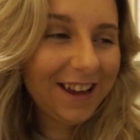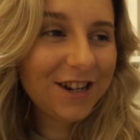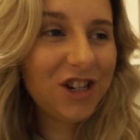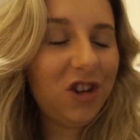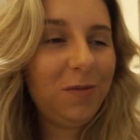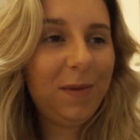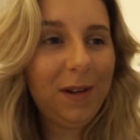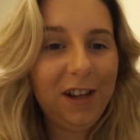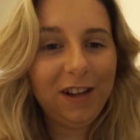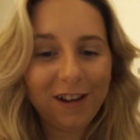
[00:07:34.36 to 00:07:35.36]
She'll
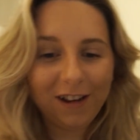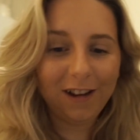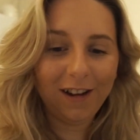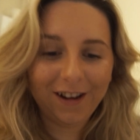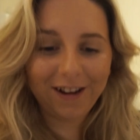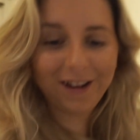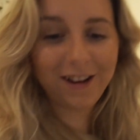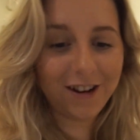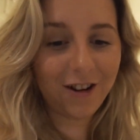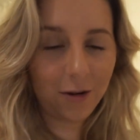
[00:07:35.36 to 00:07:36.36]
be
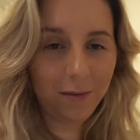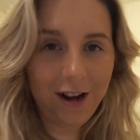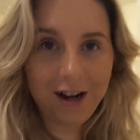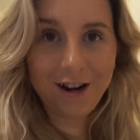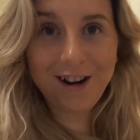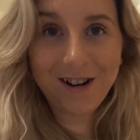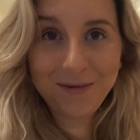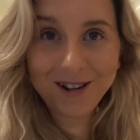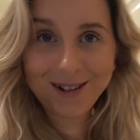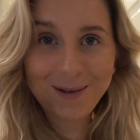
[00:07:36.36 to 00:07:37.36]
complaining now
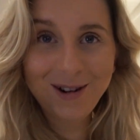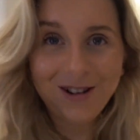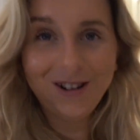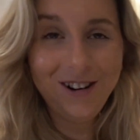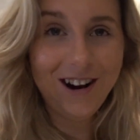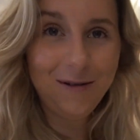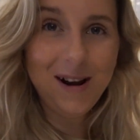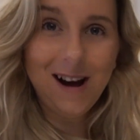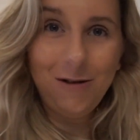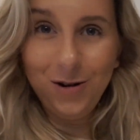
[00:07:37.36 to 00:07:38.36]
because we're not on our
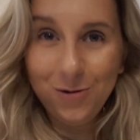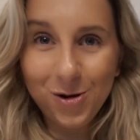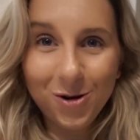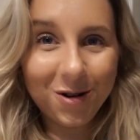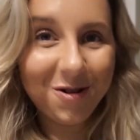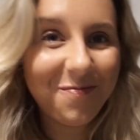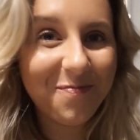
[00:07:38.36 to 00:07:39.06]
way out on a walk.